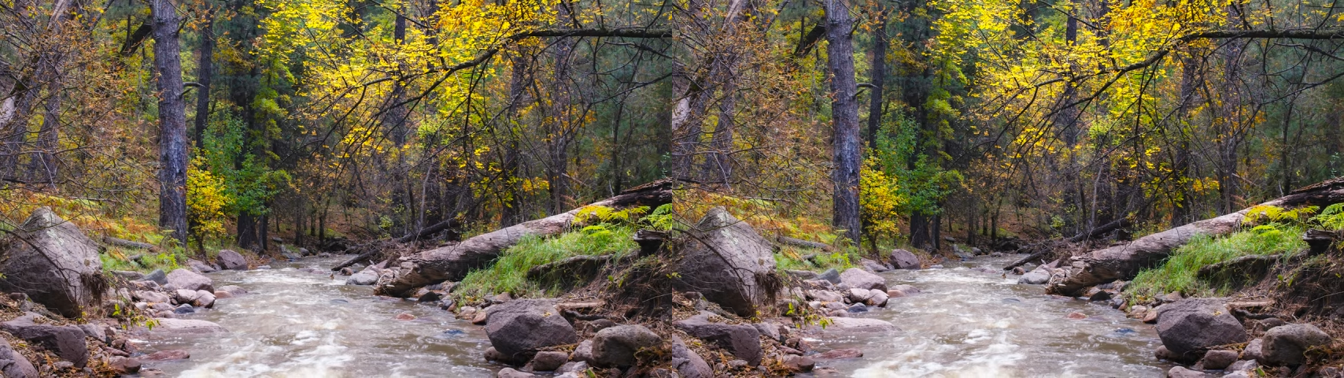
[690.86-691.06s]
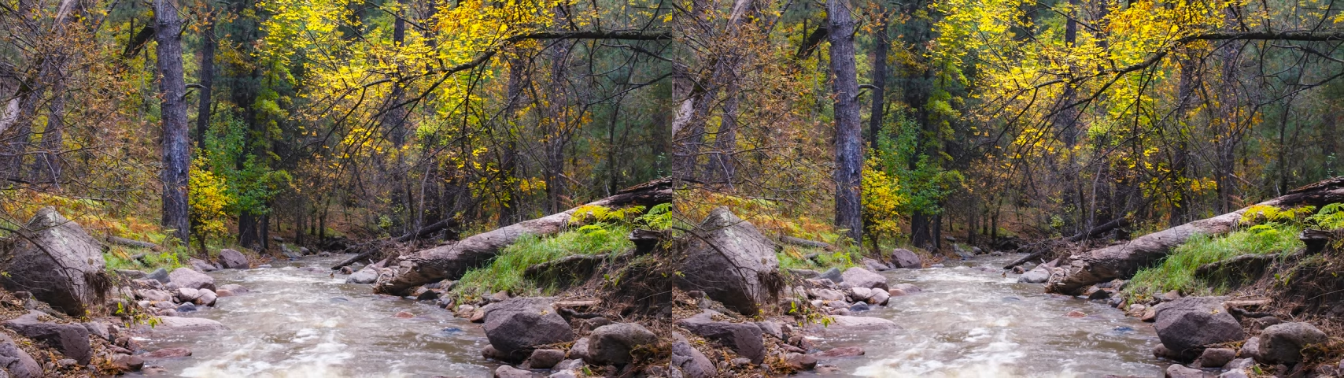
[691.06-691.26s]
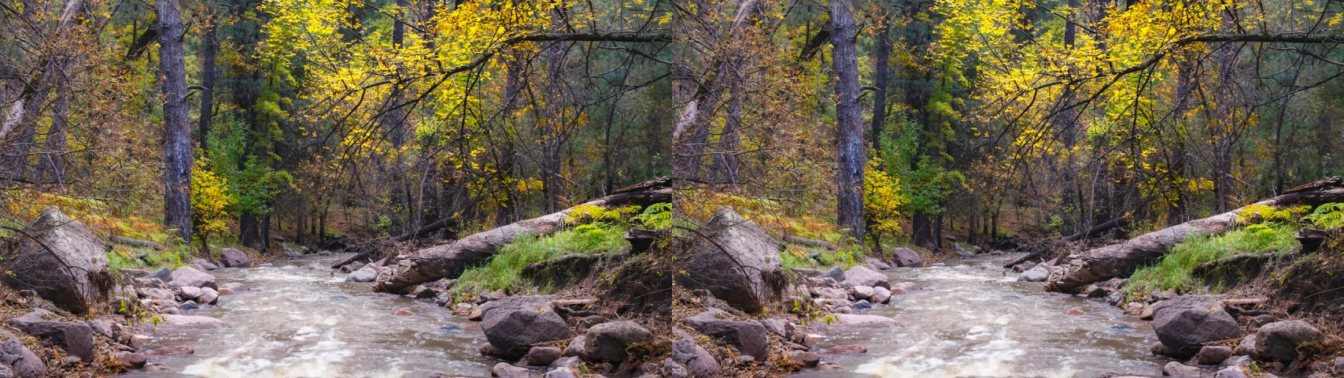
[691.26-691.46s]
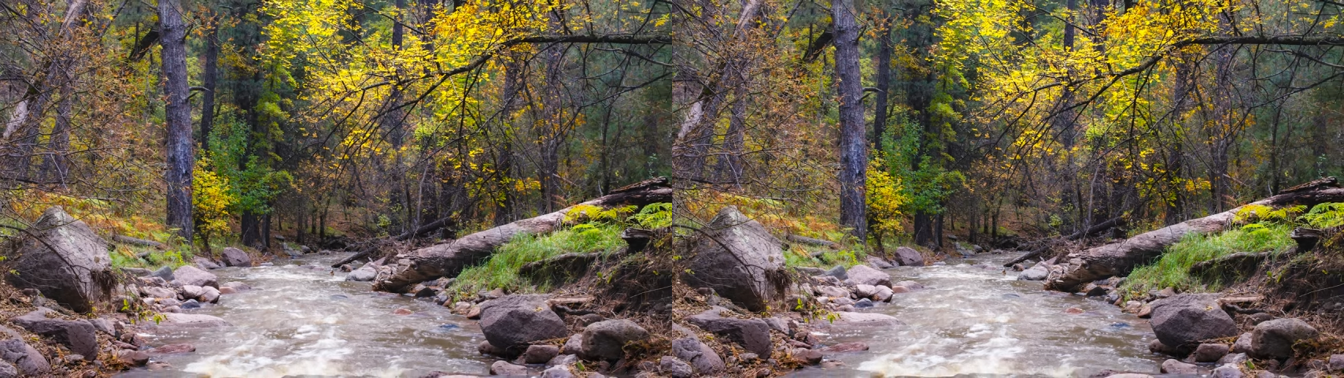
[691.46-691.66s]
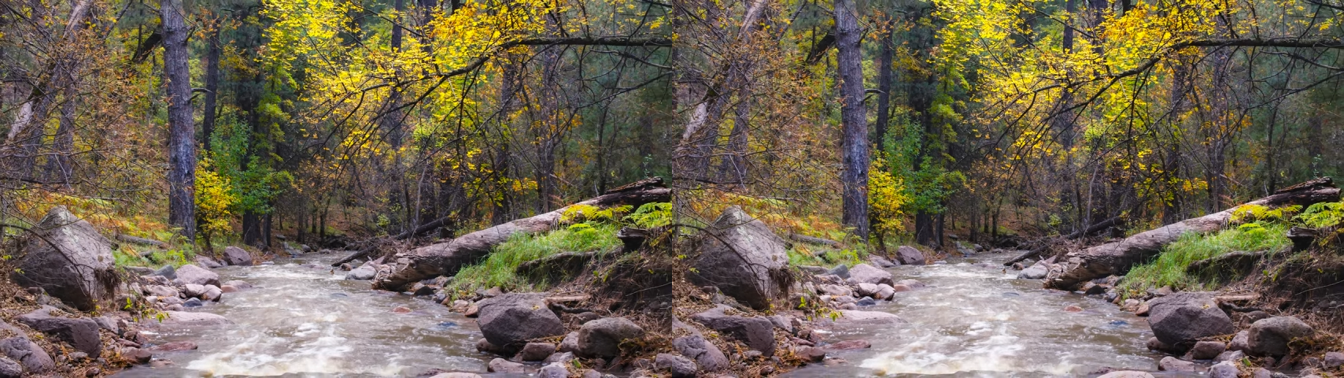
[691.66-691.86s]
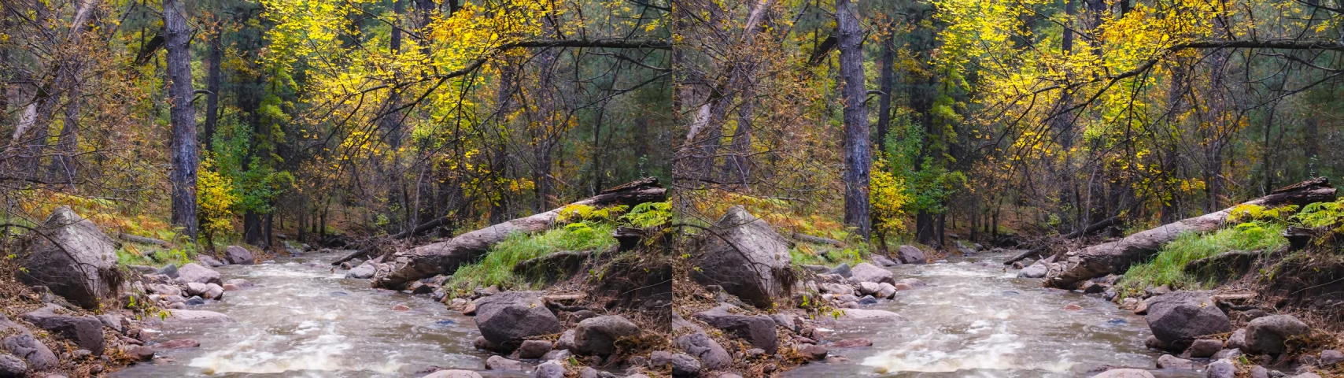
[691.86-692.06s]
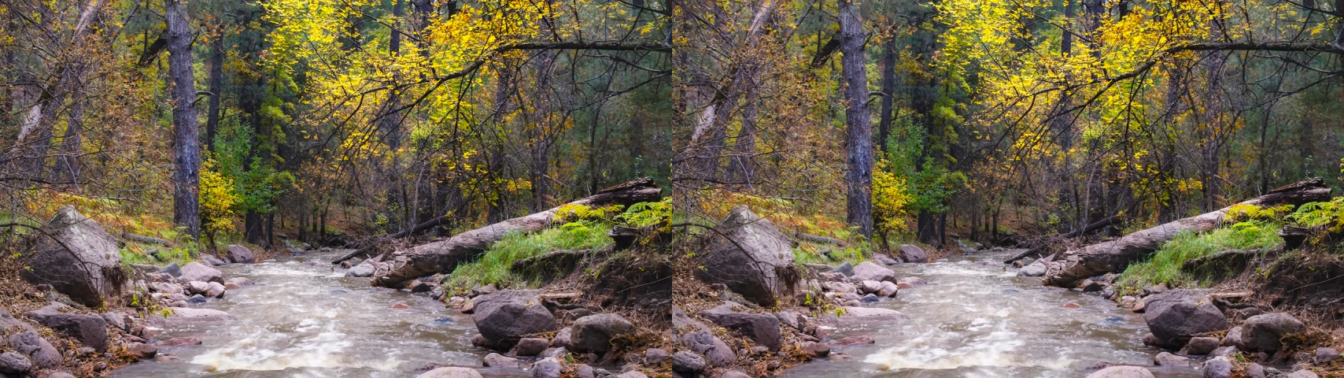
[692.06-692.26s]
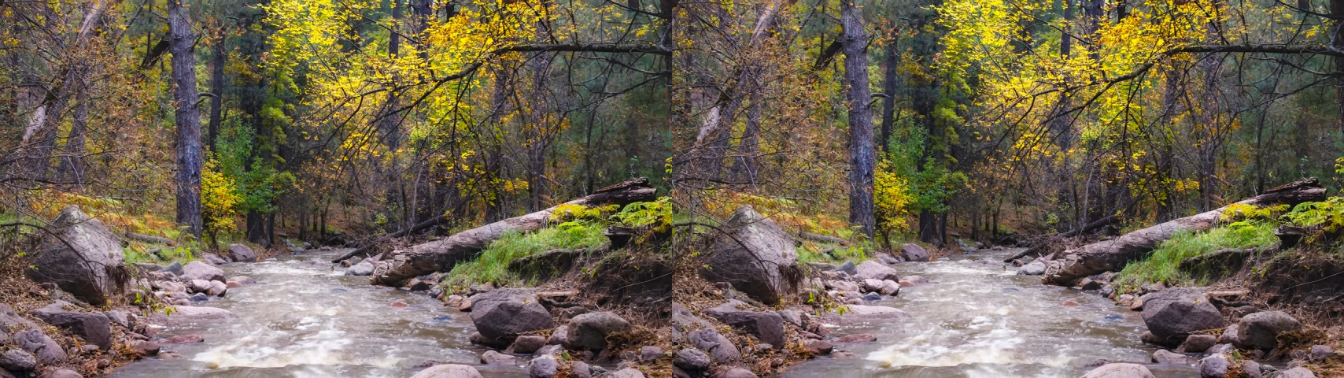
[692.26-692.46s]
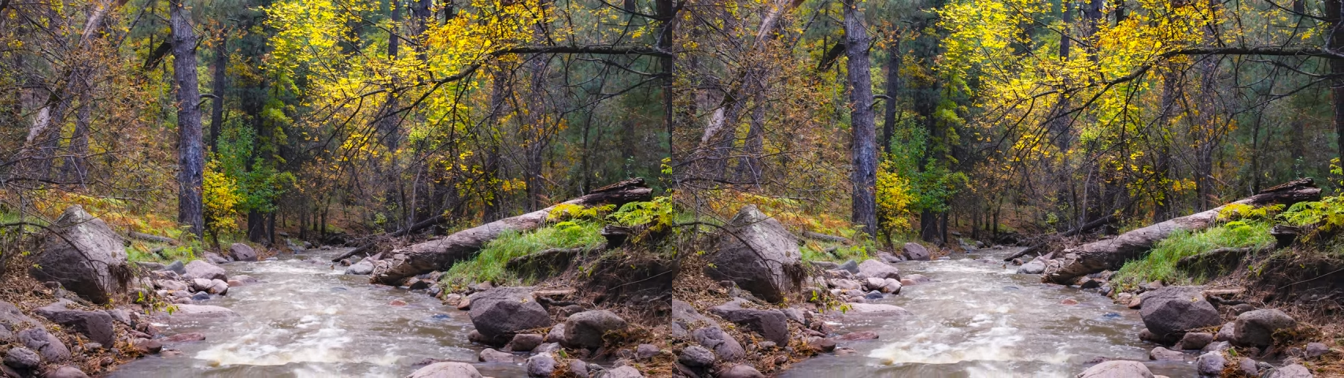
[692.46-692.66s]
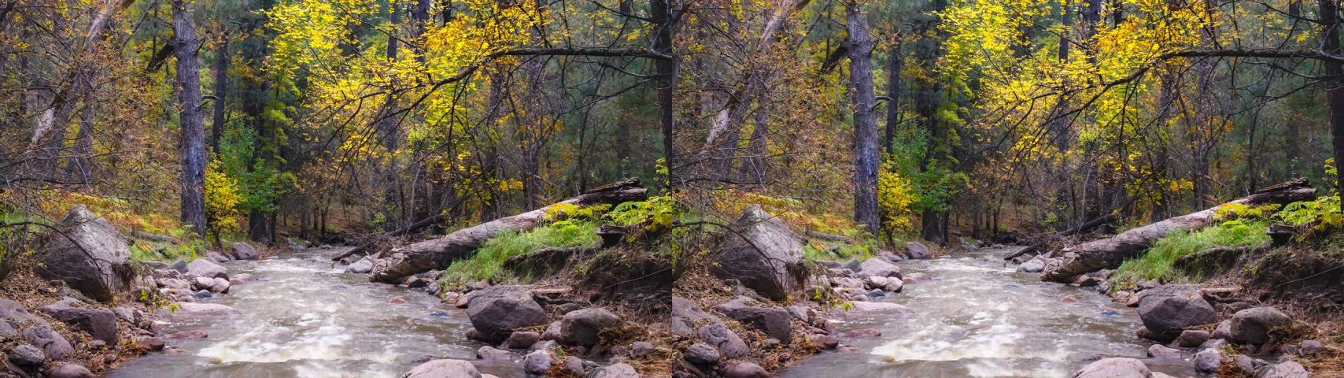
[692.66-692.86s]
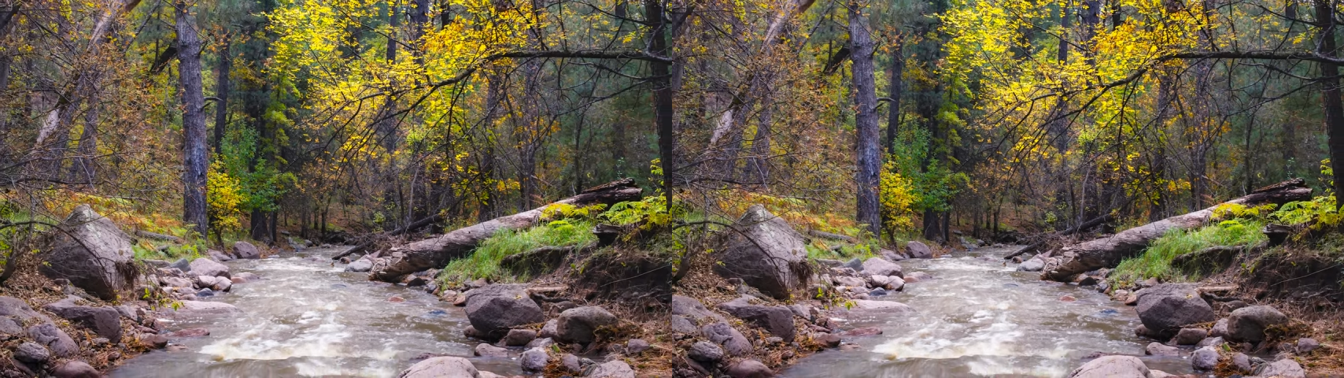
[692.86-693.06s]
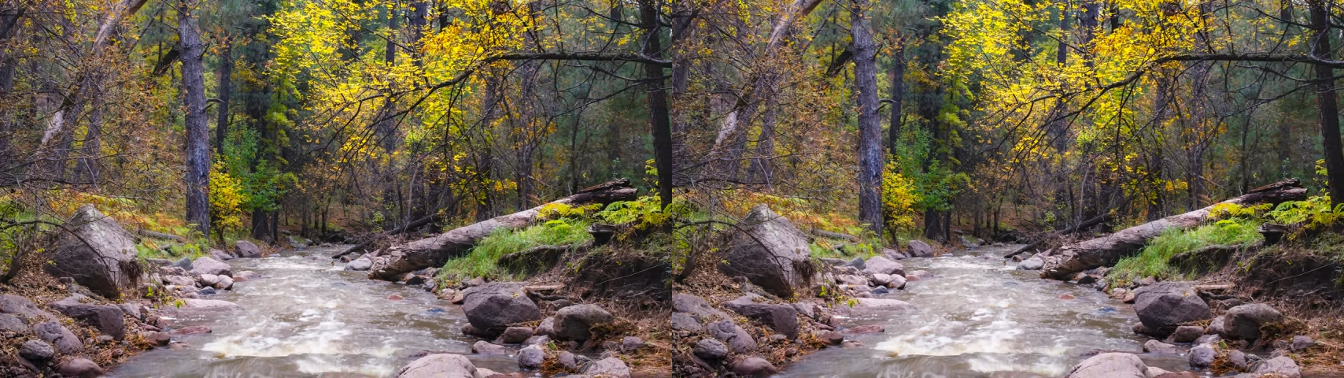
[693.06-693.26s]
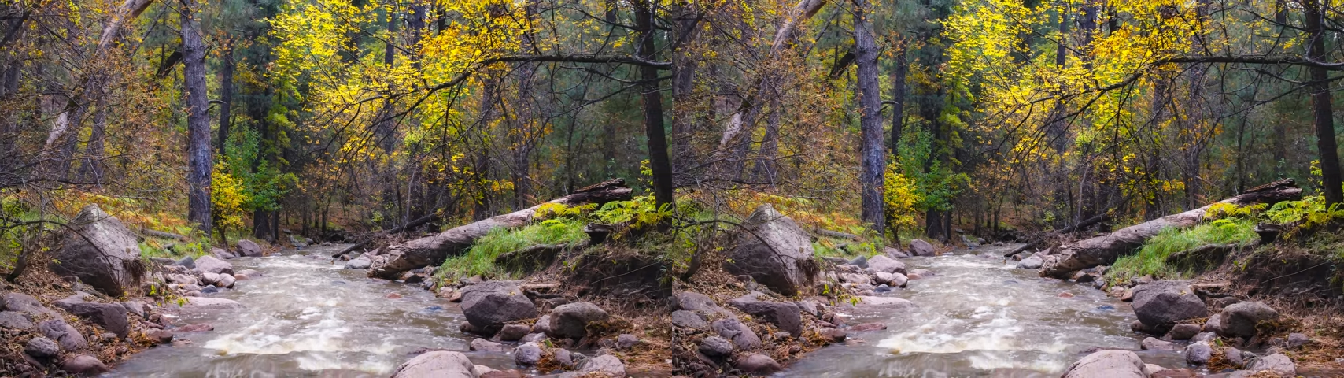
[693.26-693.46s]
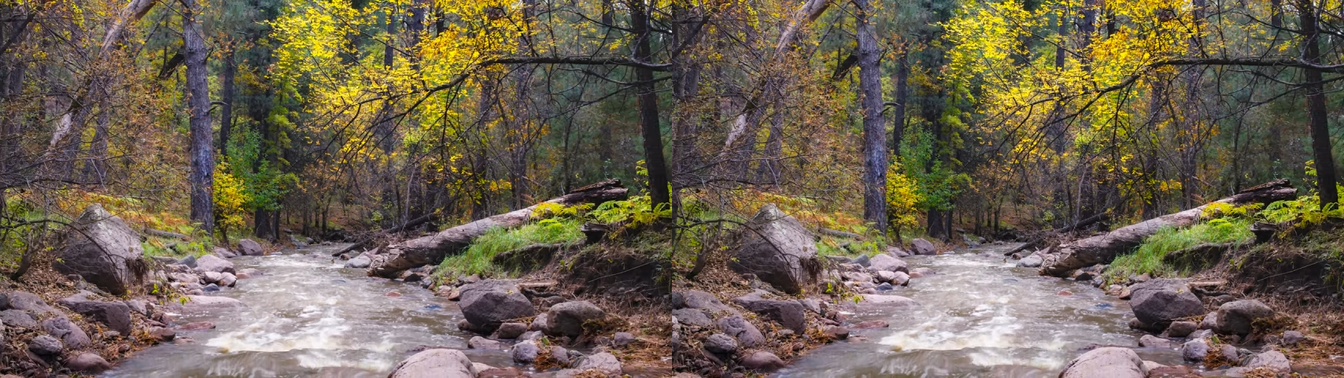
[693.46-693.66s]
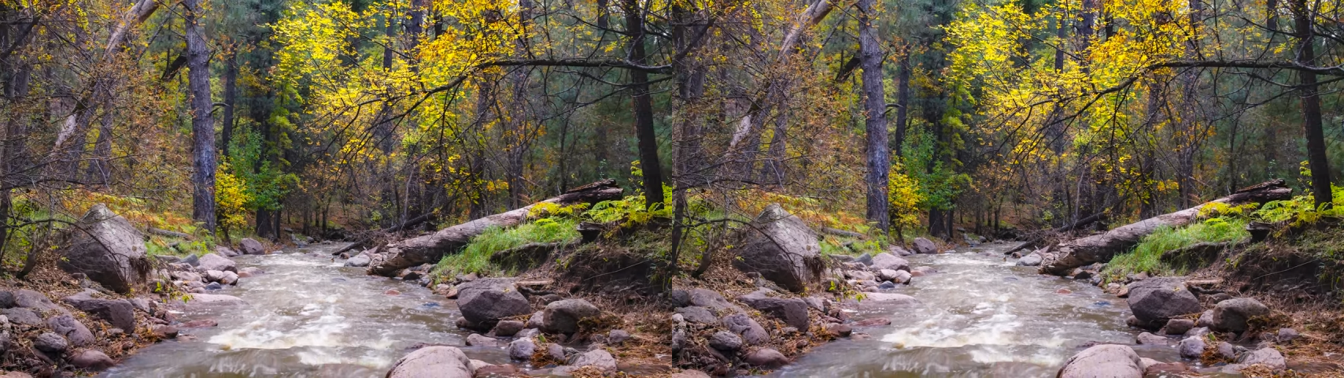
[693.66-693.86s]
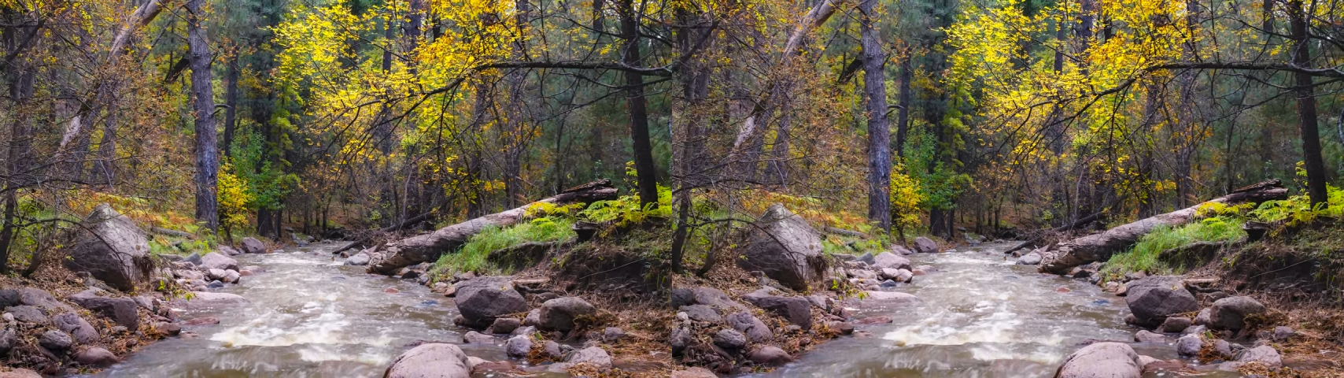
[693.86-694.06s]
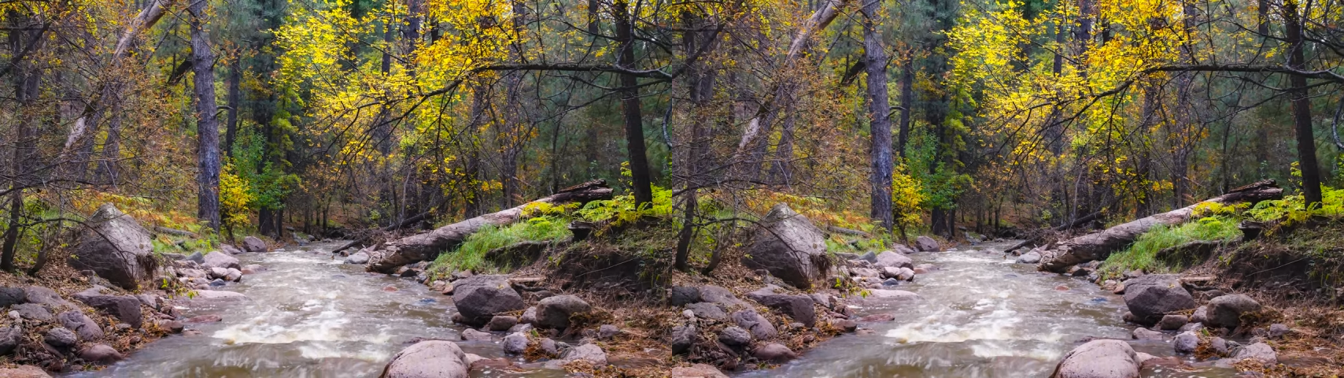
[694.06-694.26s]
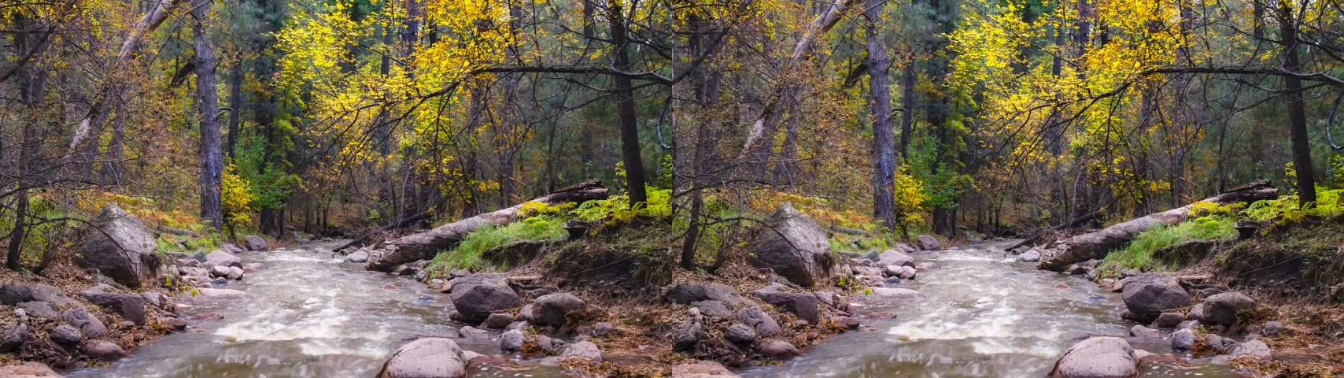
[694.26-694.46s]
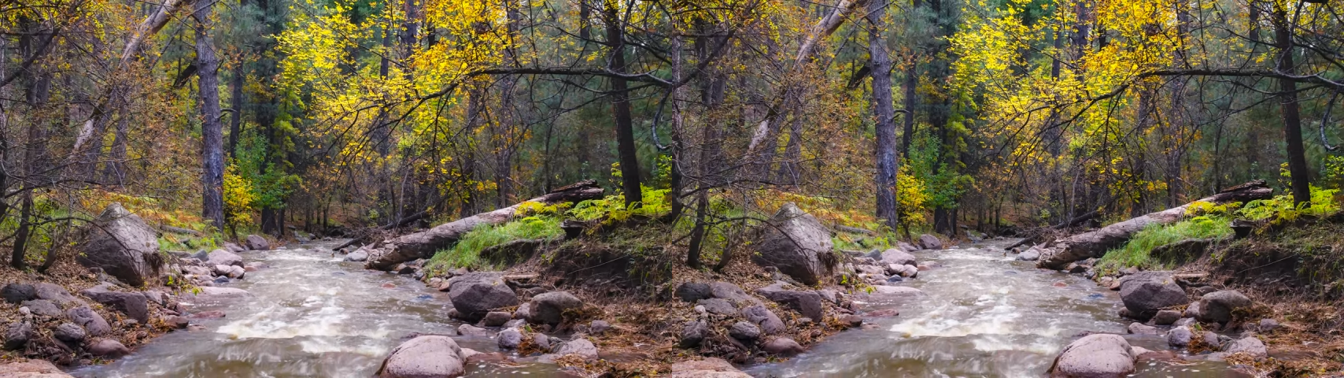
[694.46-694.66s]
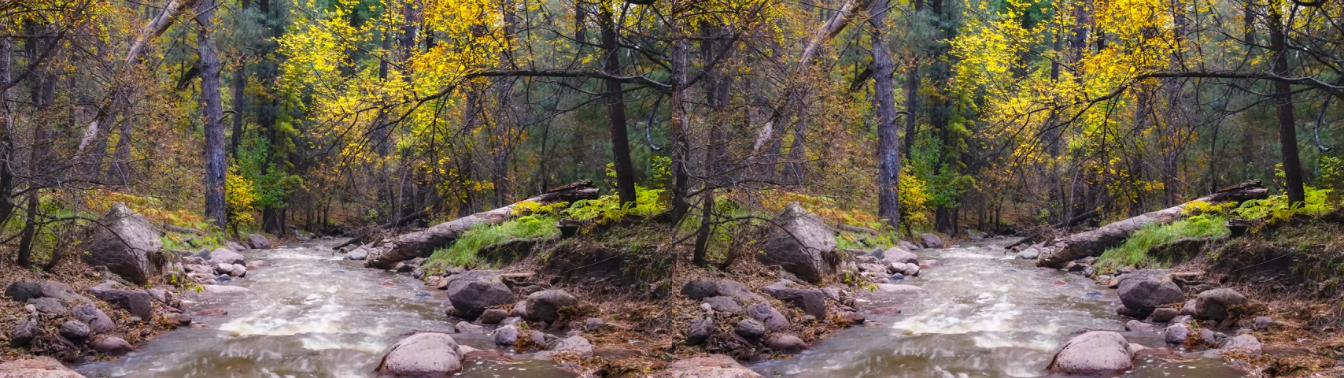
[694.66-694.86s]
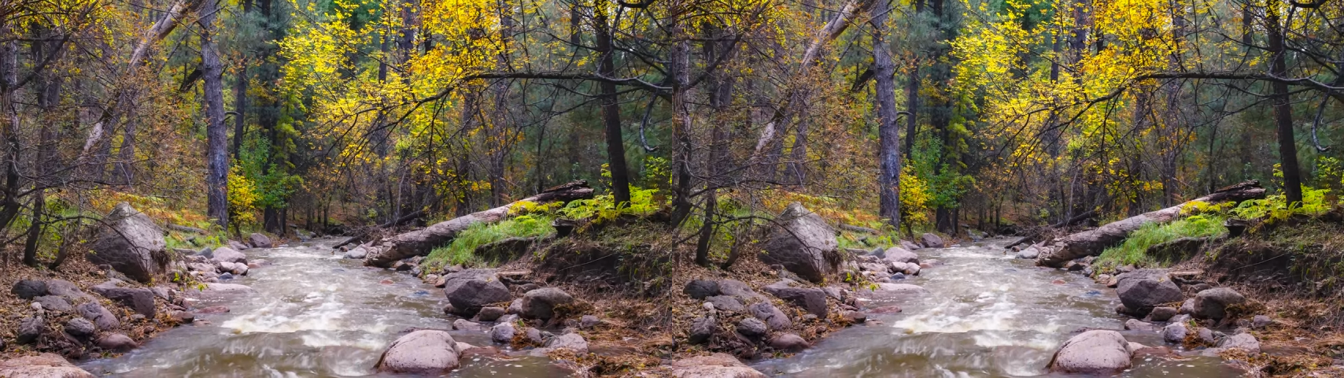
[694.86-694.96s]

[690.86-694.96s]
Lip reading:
Nobody's mouth can be seen.